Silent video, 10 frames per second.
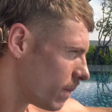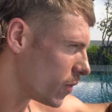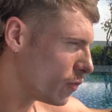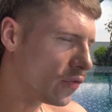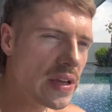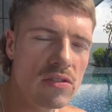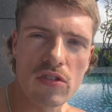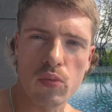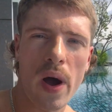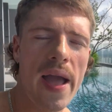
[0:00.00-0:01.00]

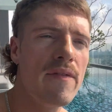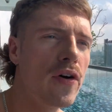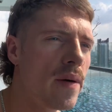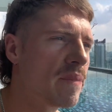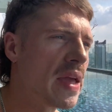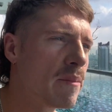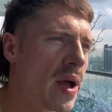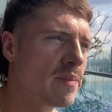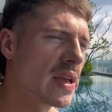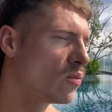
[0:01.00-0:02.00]
visas, whatever it may
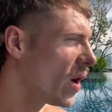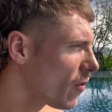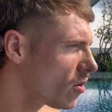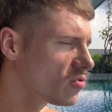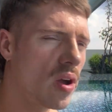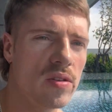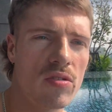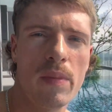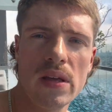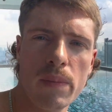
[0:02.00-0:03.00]
be, whether I was going to
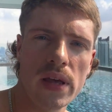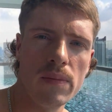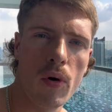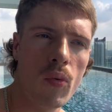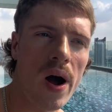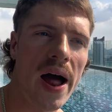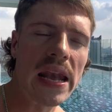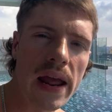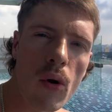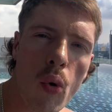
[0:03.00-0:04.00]
meet people, and
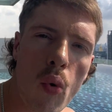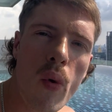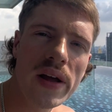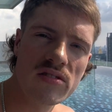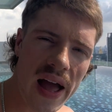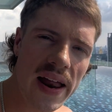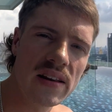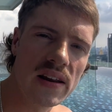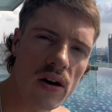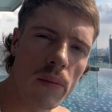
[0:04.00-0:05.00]
it always
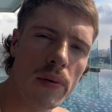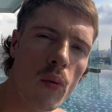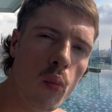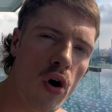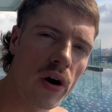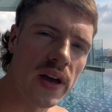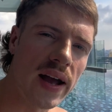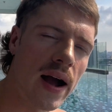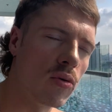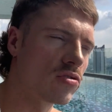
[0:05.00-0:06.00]
ended up working out.